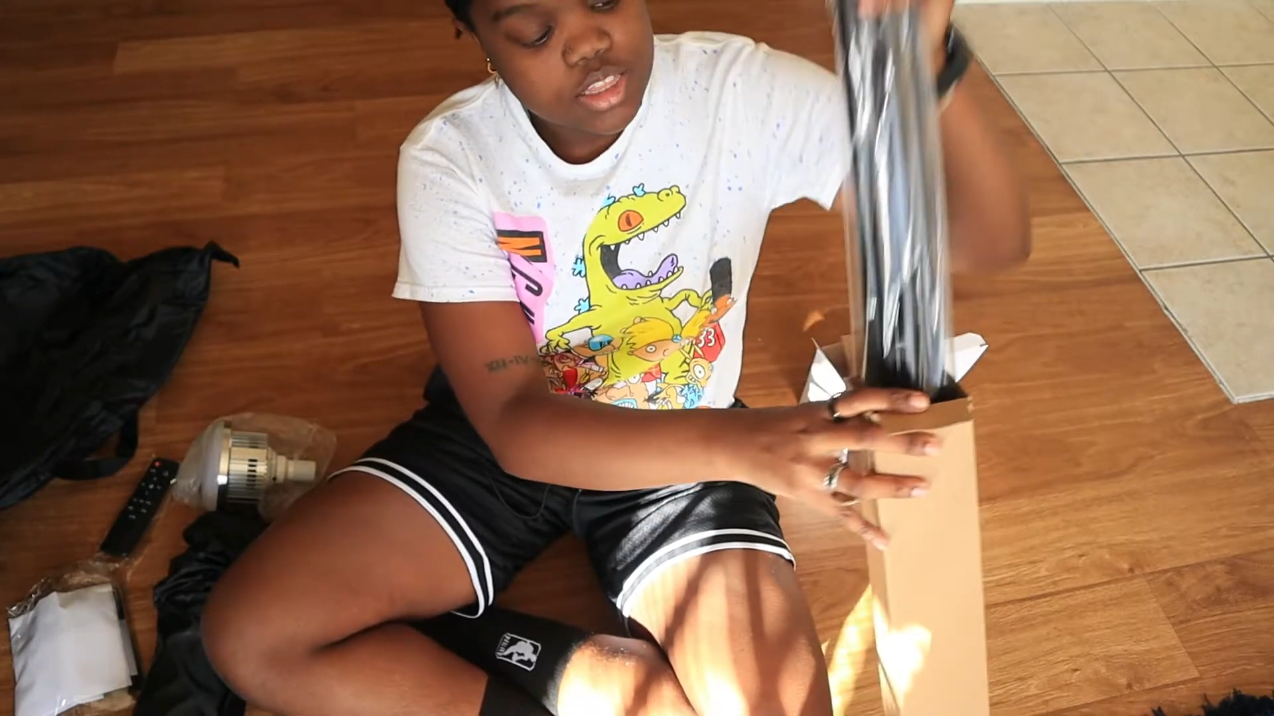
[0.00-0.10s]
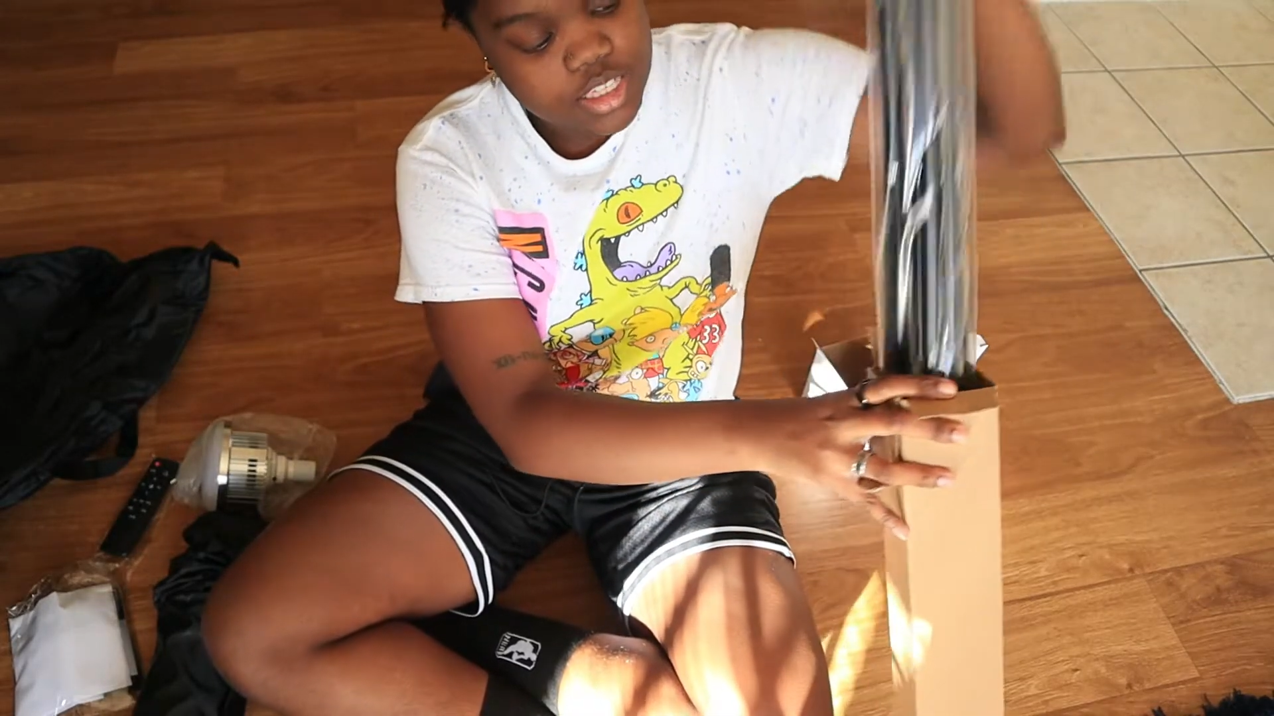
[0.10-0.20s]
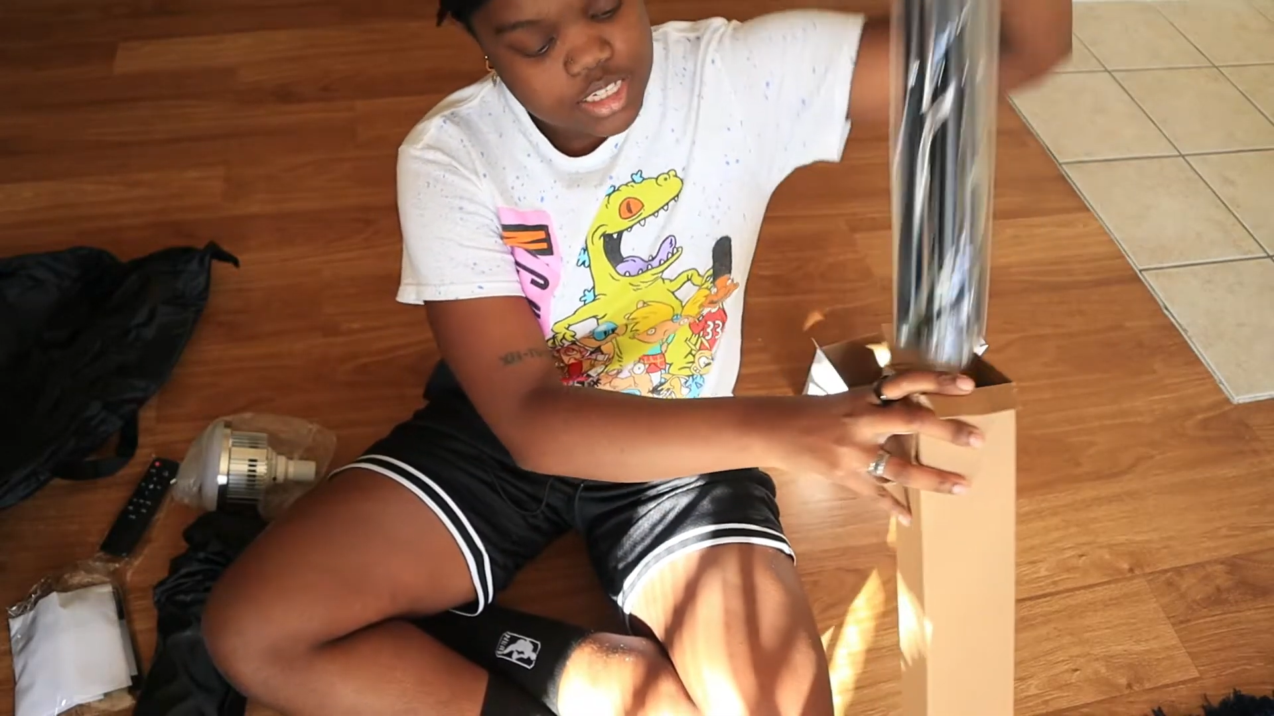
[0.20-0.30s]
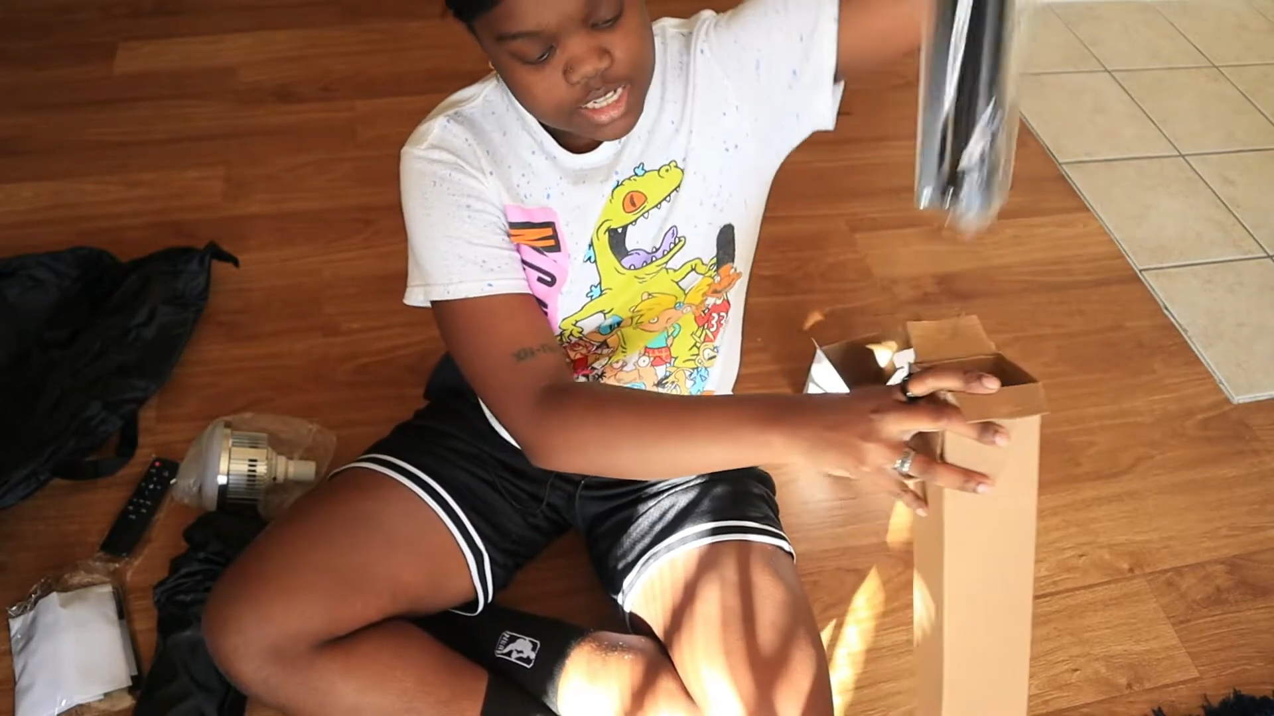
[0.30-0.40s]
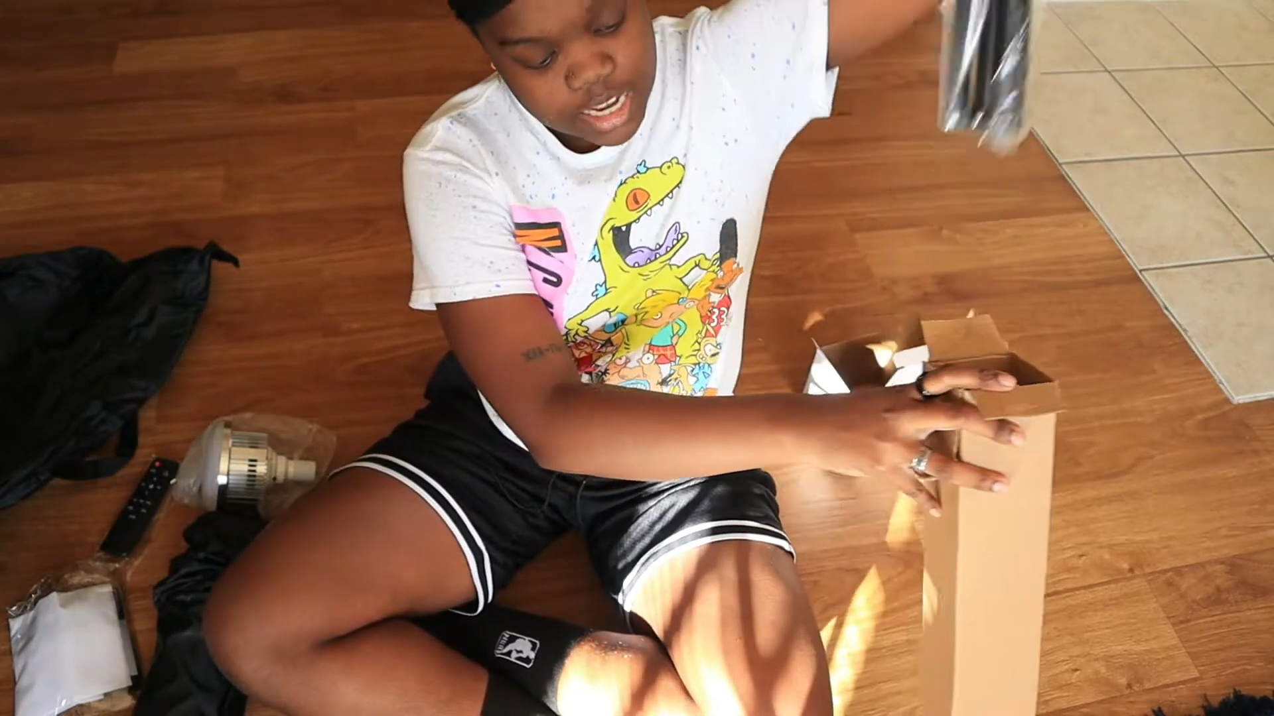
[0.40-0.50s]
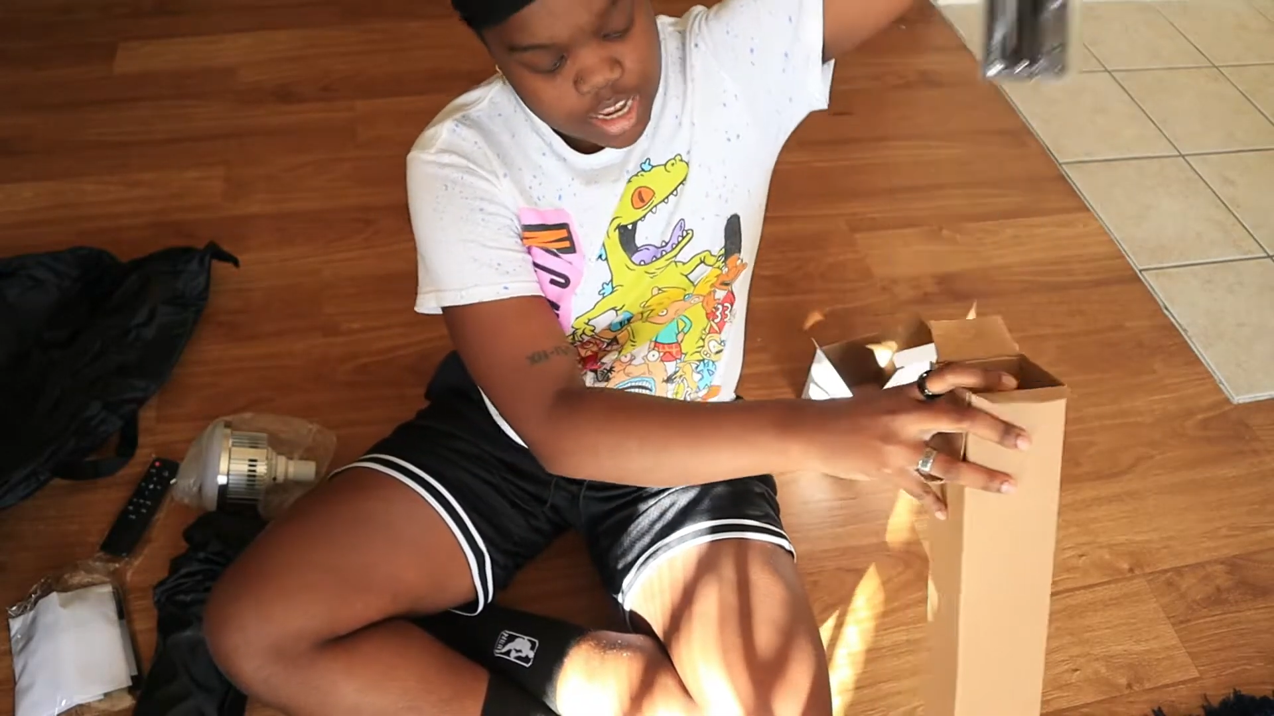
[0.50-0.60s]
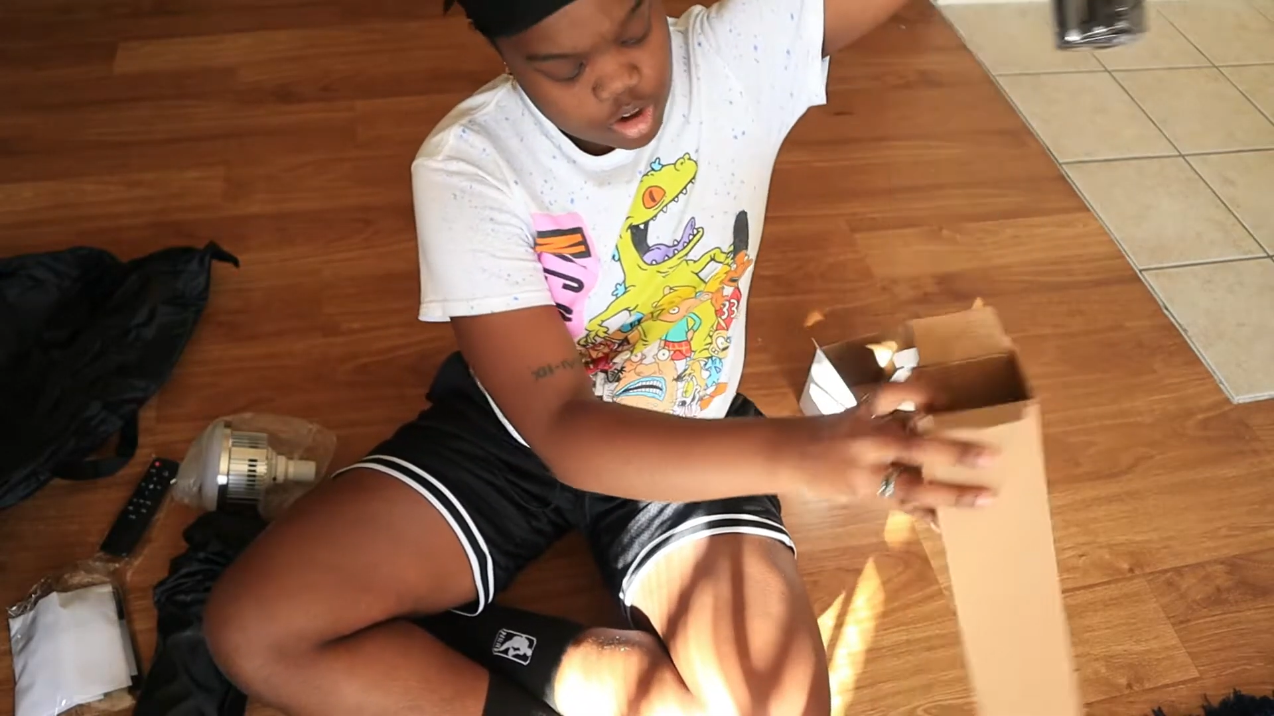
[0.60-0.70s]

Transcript: This light